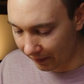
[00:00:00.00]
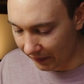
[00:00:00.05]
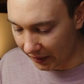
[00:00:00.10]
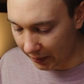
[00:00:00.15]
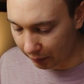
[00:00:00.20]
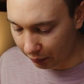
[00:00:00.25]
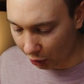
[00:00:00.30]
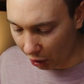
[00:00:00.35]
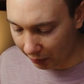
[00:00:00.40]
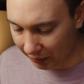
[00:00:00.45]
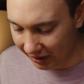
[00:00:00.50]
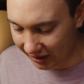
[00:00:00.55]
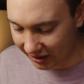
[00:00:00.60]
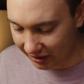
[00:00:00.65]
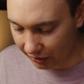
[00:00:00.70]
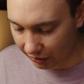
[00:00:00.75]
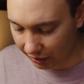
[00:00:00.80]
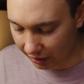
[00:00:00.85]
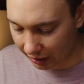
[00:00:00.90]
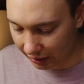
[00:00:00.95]
Employment
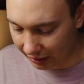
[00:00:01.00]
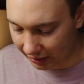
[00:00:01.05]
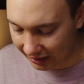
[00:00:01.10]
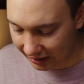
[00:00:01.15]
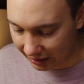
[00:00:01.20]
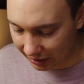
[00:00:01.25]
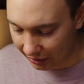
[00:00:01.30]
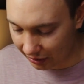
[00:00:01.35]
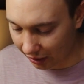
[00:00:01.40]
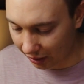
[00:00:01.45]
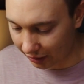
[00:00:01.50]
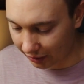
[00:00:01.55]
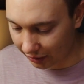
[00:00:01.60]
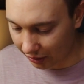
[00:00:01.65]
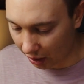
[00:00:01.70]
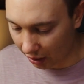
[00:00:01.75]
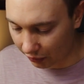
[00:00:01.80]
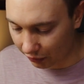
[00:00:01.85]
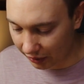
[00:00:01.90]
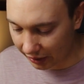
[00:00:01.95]
history, this is
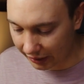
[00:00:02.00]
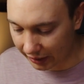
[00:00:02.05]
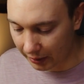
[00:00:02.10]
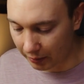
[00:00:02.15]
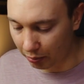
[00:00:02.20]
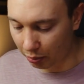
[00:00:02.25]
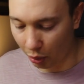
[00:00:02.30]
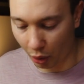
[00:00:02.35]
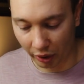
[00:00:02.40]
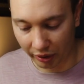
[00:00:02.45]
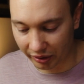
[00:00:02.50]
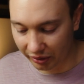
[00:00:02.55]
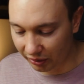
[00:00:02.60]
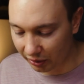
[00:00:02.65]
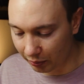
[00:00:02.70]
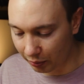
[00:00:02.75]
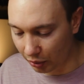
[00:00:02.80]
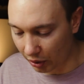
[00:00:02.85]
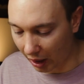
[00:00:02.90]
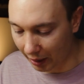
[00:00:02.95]
not really important to
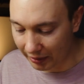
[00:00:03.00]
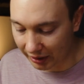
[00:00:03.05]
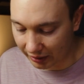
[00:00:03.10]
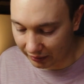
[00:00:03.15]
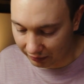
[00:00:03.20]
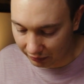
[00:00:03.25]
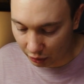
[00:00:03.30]
be, I mean,